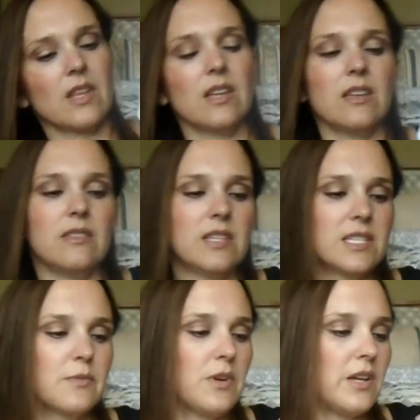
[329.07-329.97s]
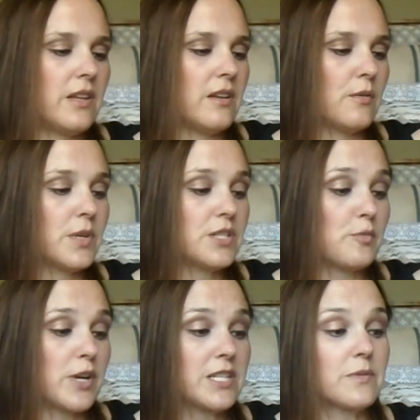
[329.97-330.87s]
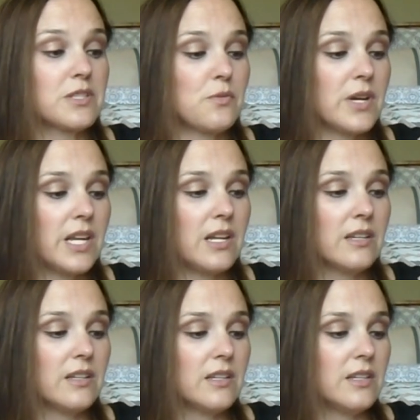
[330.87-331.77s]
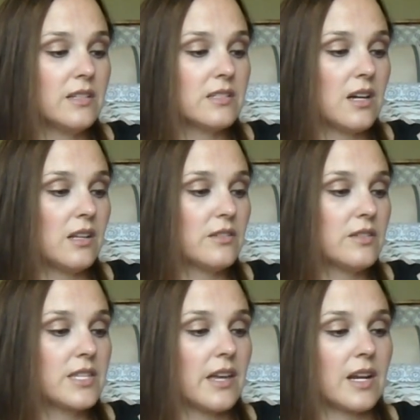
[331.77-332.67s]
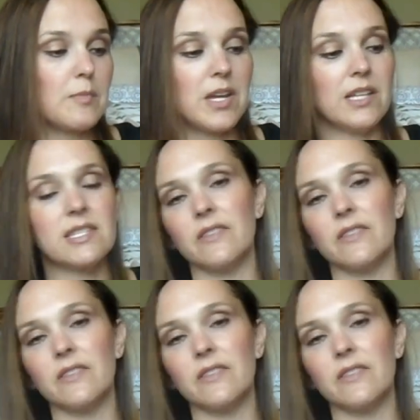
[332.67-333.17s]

And this one, original price was $20 and I paid